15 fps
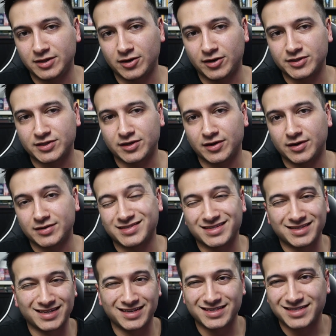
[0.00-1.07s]
to be Guards.
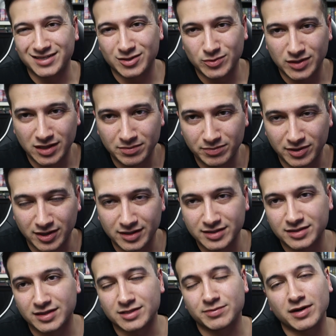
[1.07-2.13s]
That is the other one I bought,
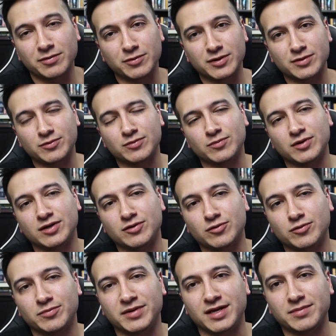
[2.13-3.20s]
so that's probably what it
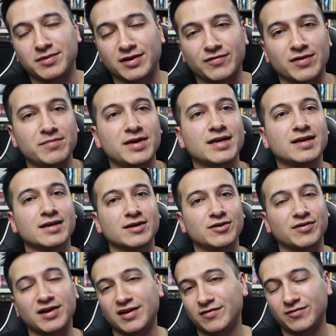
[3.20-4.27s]
will be, but if I'm making a
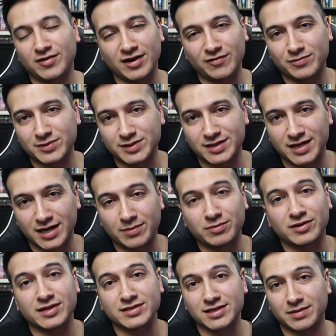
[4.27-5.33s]
grave mistake,
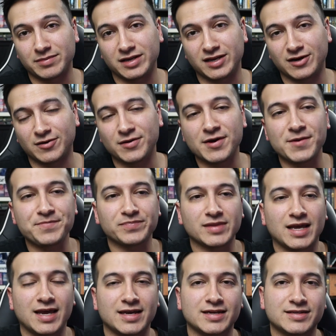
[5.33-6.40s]
please let me know.
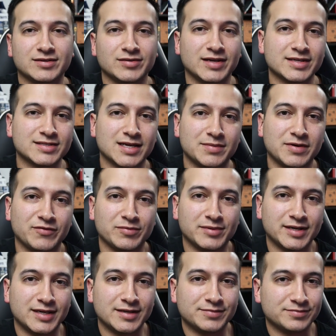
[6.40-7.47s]
And until next time,
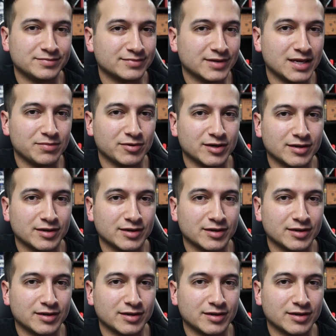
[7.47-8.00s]
everybody, keep